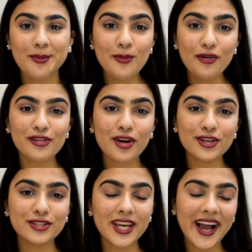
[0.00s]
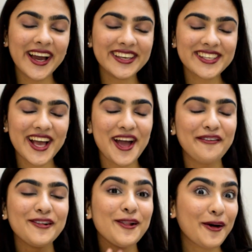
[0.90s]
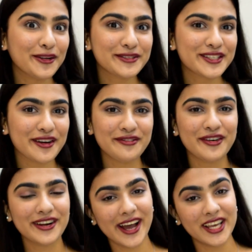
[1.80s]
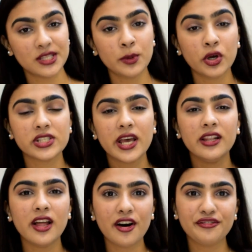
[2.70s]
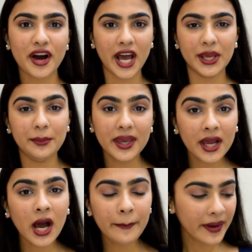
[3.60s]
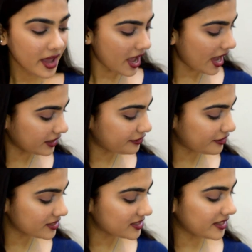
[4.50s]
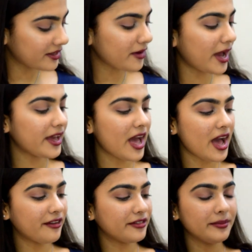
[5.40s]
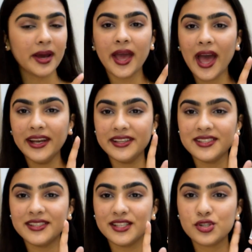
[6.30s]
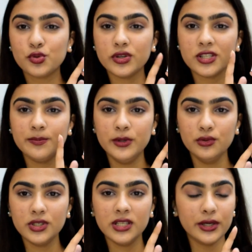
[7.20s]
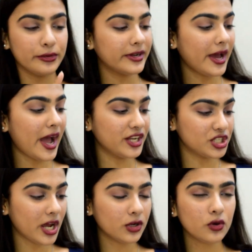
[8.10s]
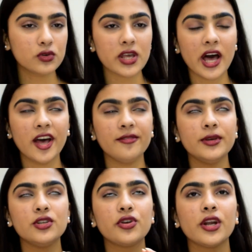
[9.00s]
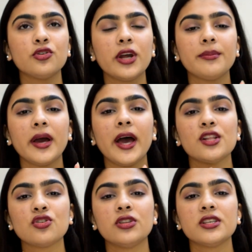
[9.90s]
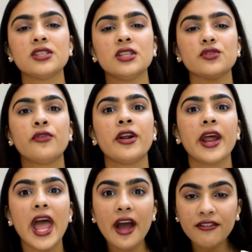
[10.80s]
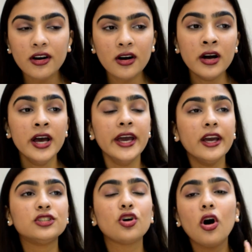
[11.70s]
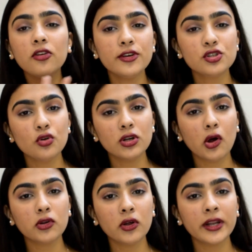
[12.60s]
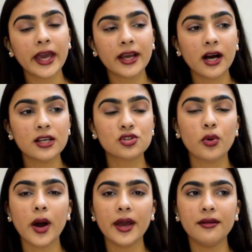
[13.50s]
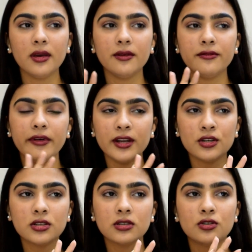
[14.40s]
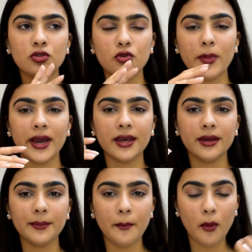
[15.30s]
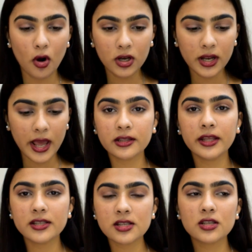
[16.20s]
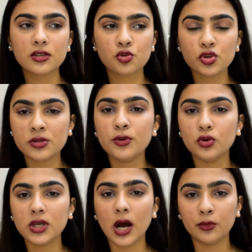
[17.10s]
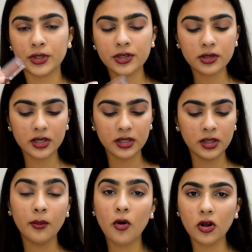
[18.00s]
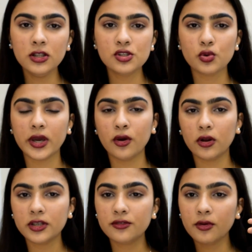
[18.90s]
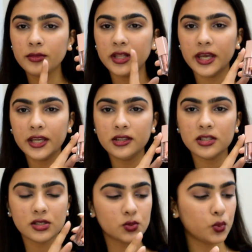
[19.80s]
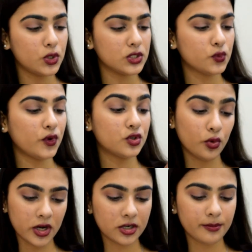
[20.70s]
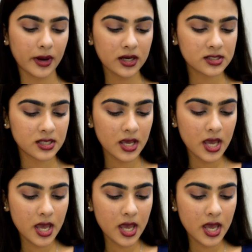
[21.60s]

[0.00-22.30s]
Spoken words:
Moving on to the eyes, I have a lot of stuff for eyes because I love eye makeup. And the first thing I have in my hand is this Swiss Beauty Liquid Eyeshadows. I have been trying to get my hands on this since forever. It's always sold out on Nykaa, so I went to to my mall. There's a Swiss beauty counter in the mall, so I got it from there. This is for 200 bucks.